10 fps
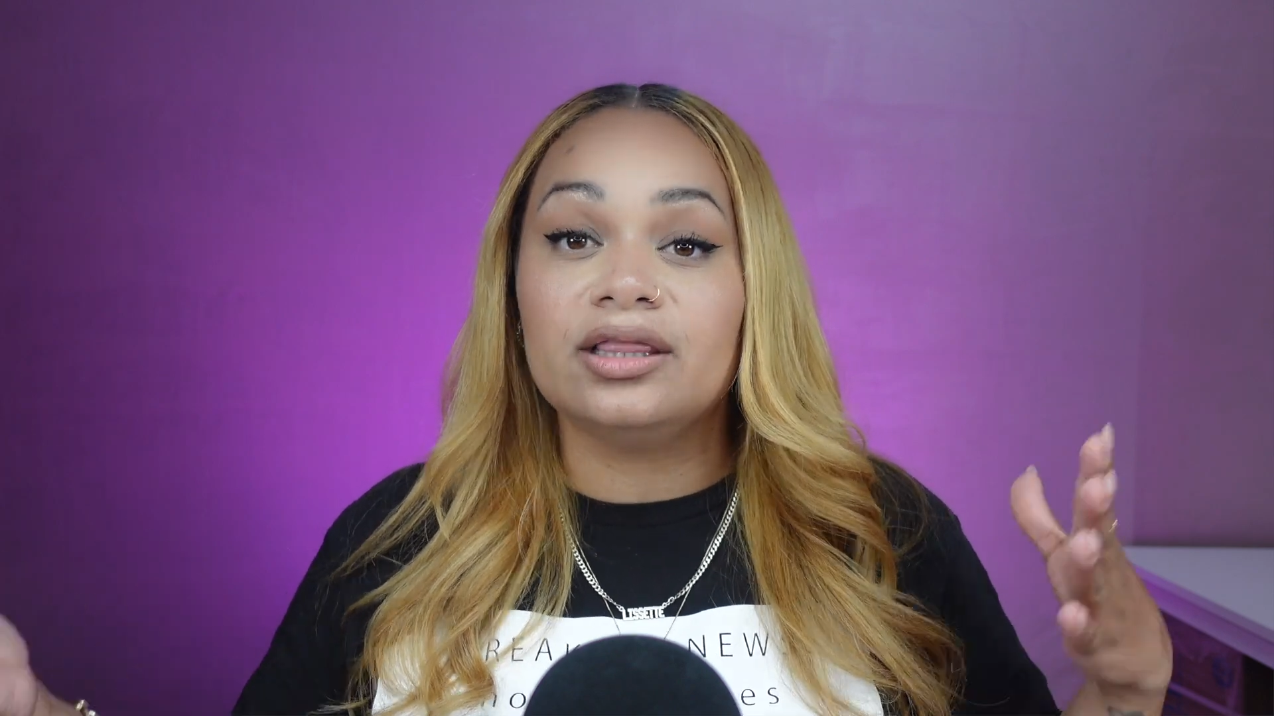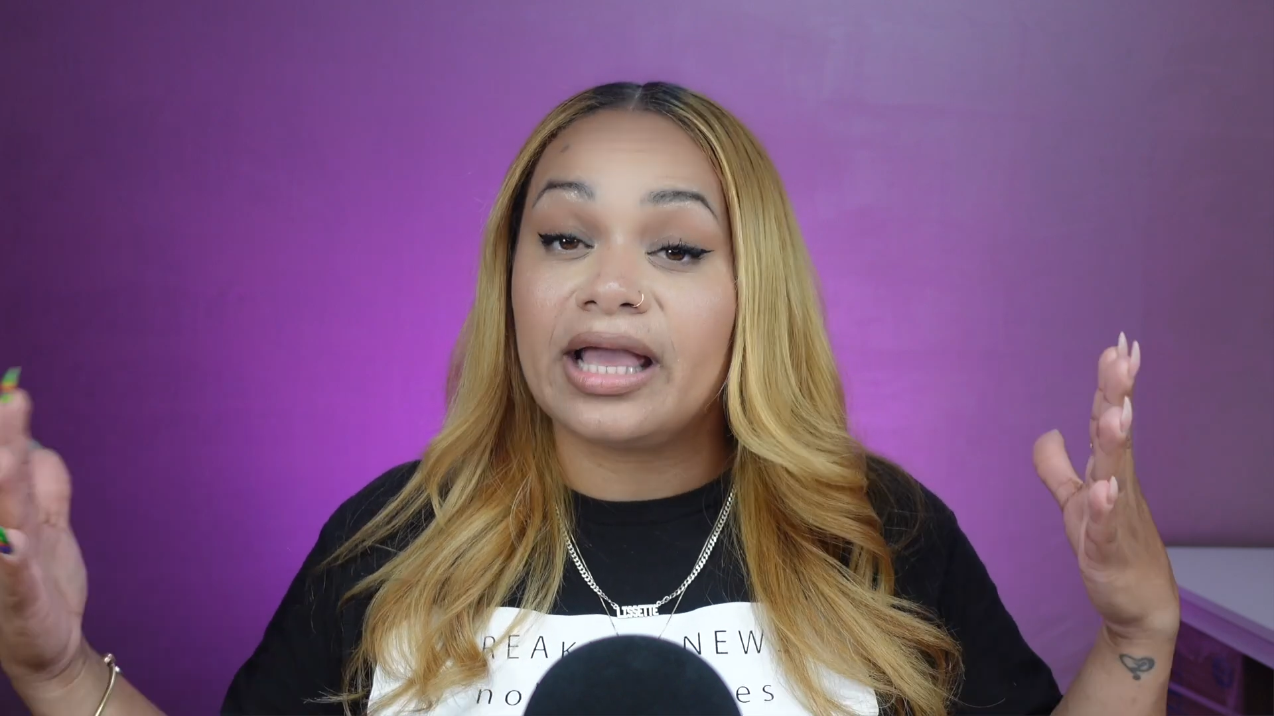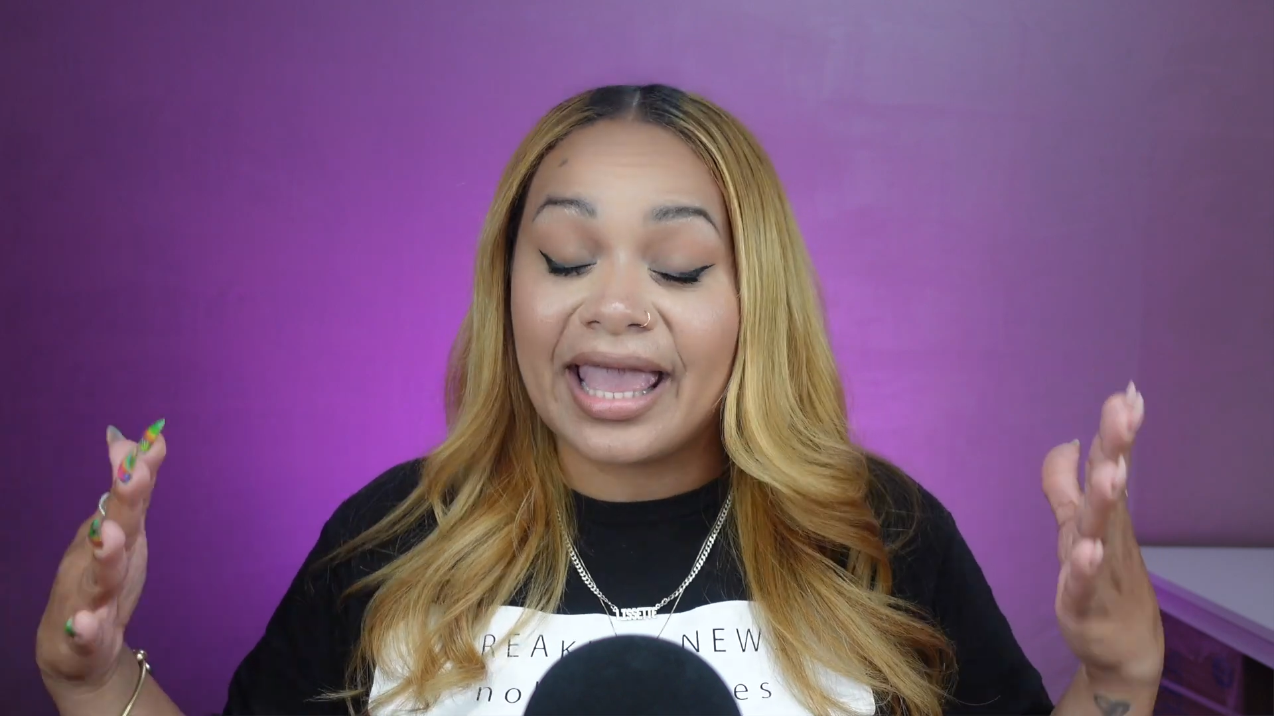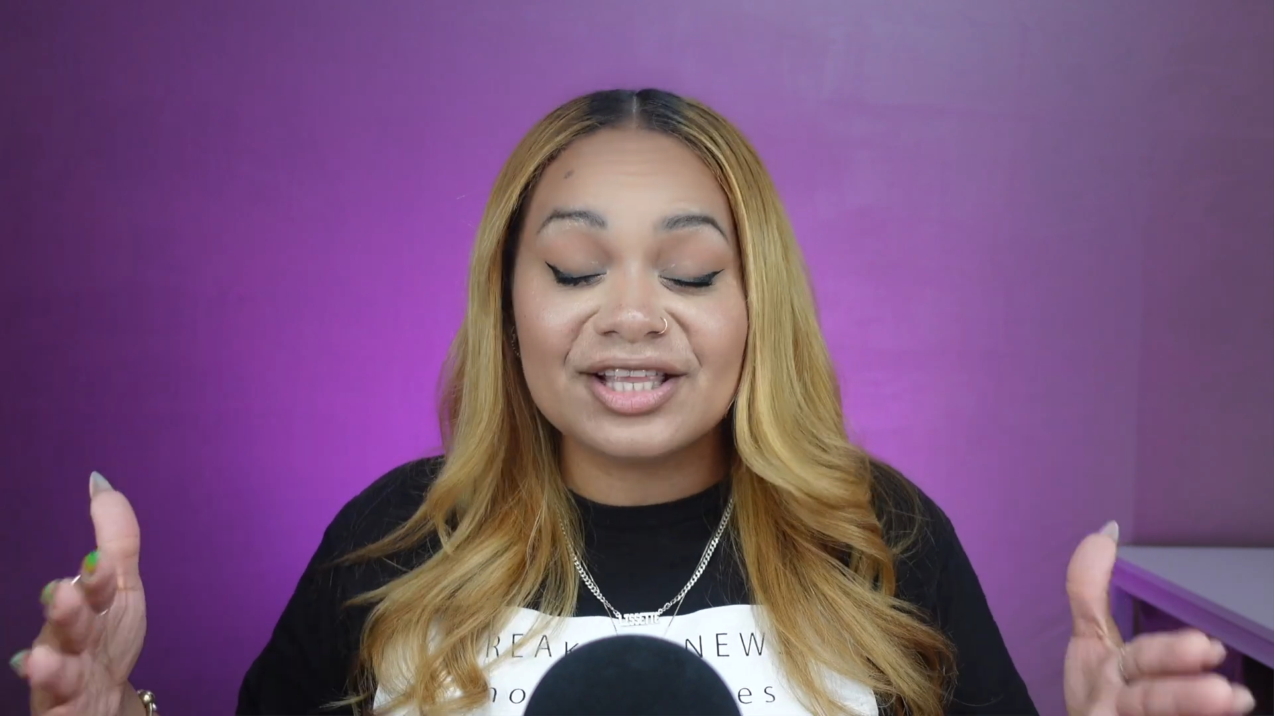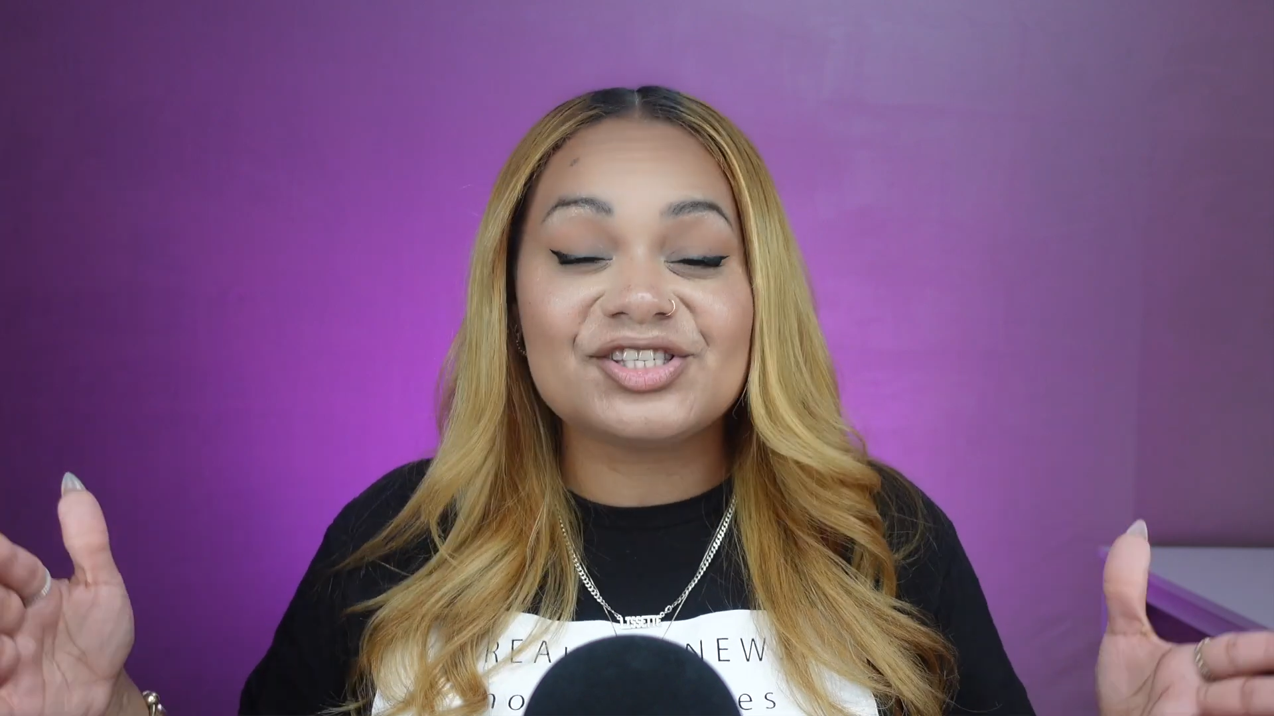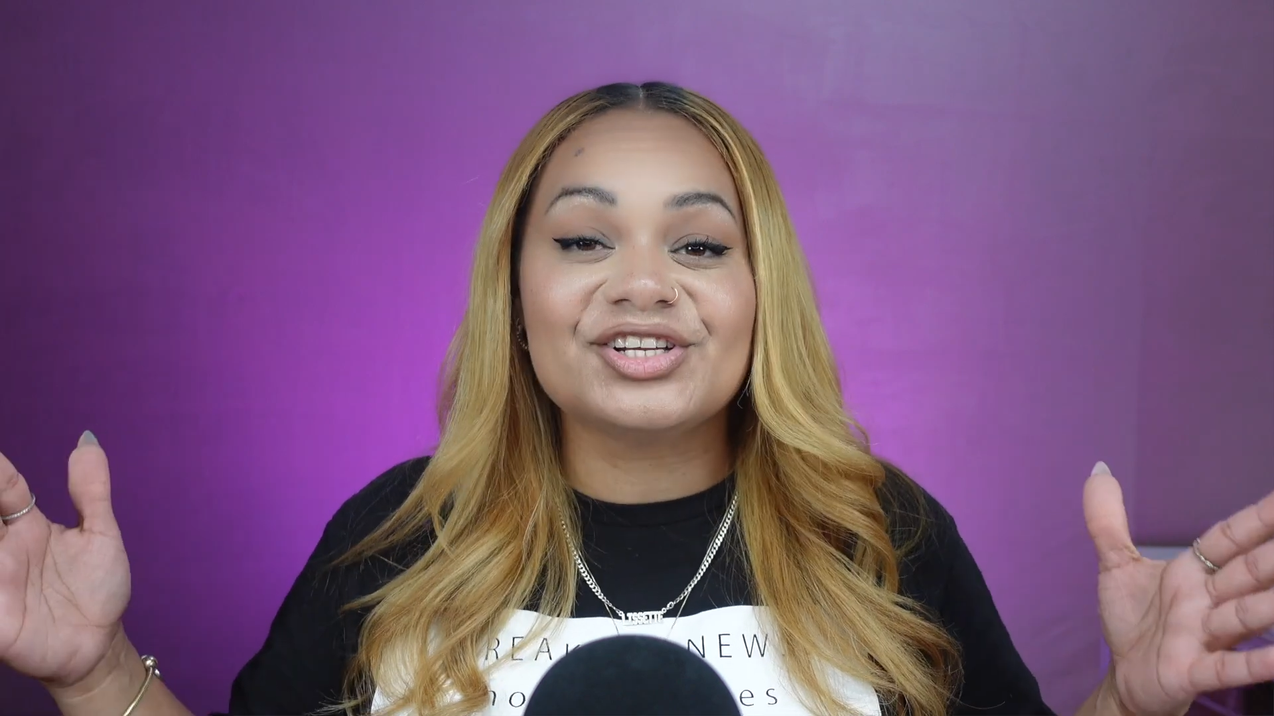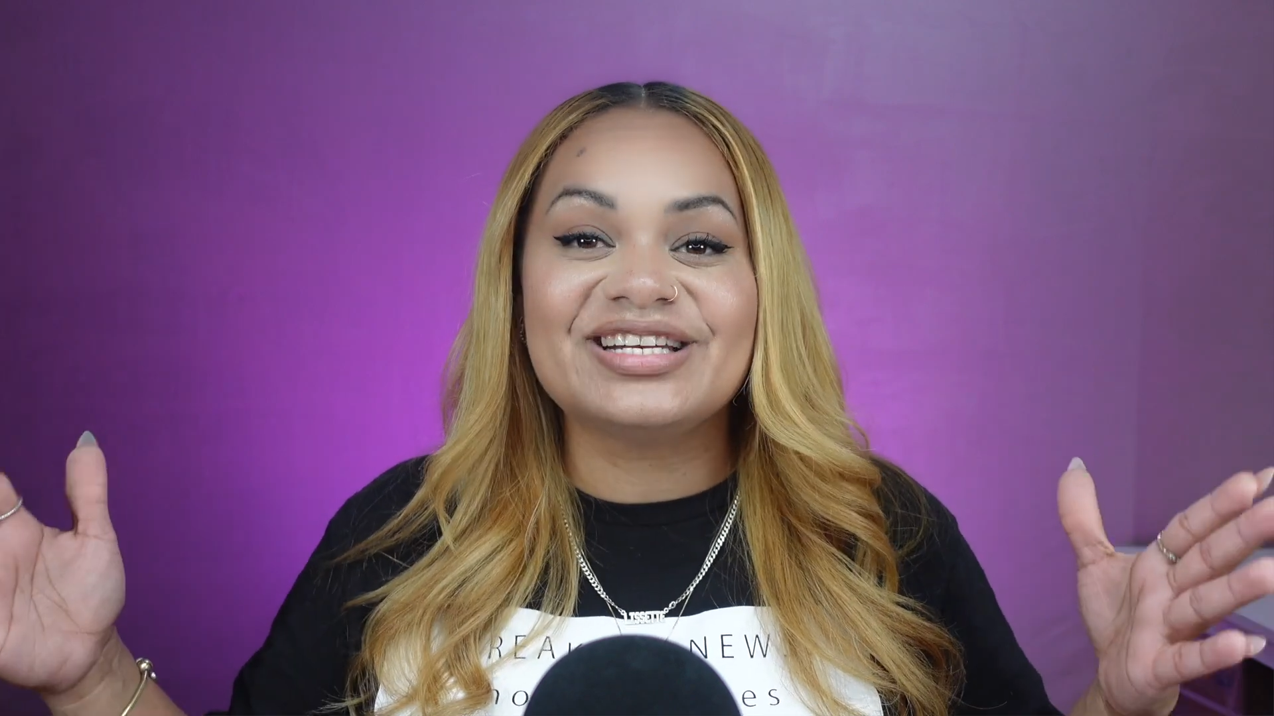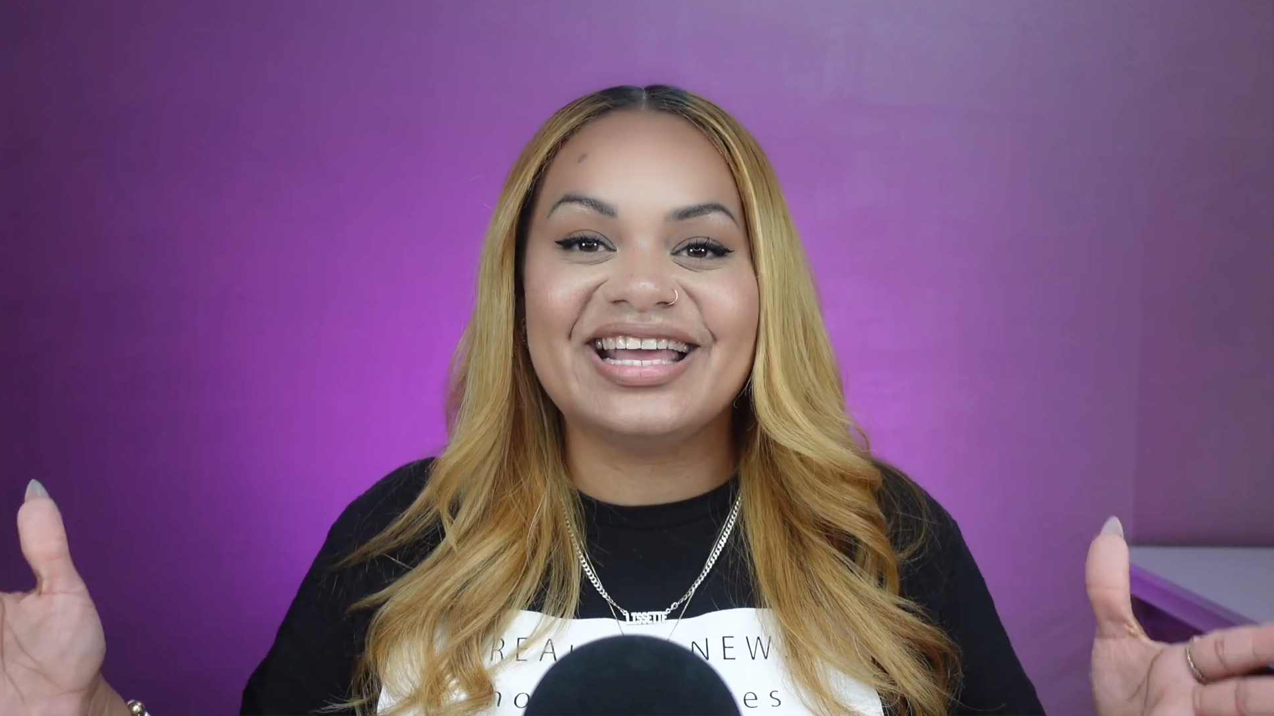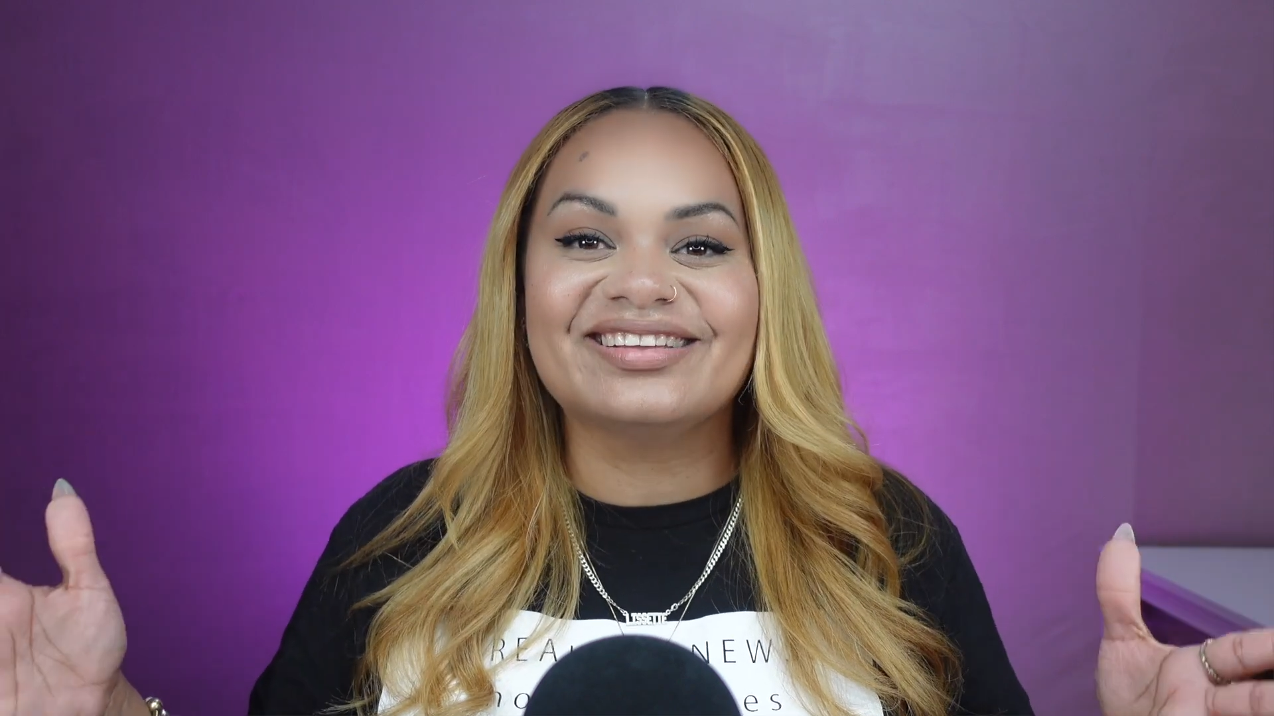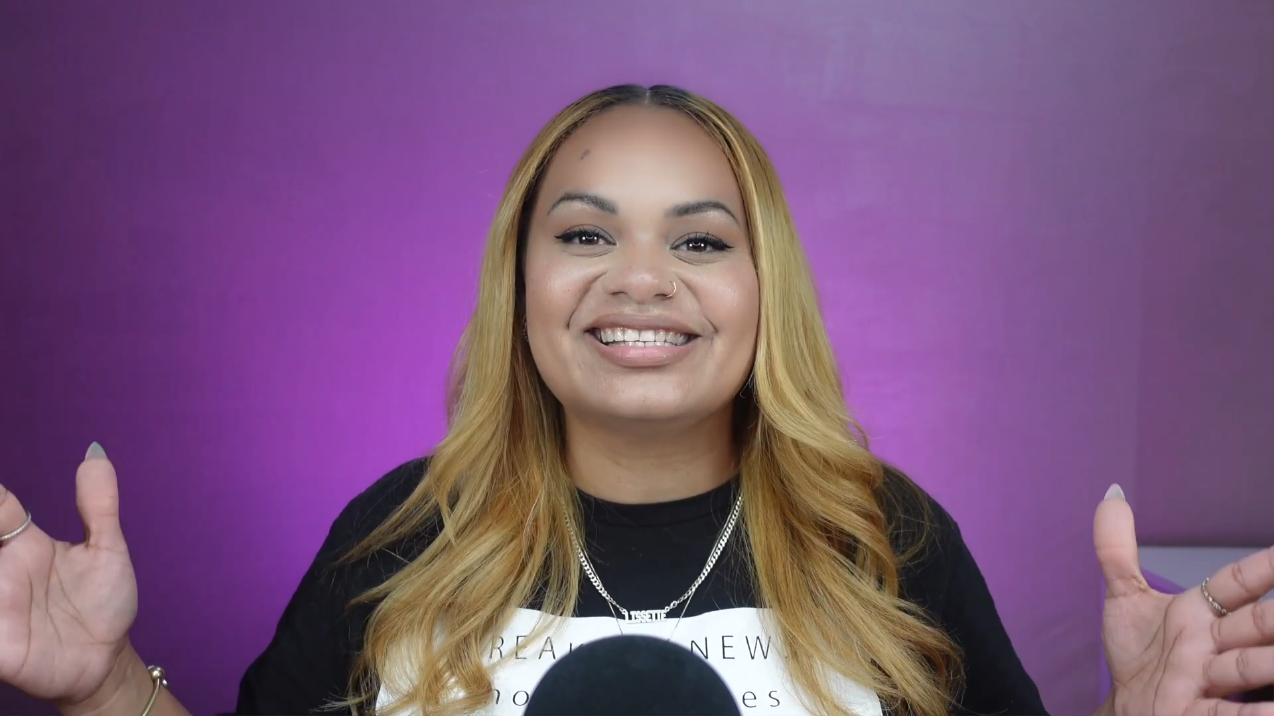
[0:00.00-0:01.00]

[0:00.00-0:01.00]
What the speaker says: the Cancer nail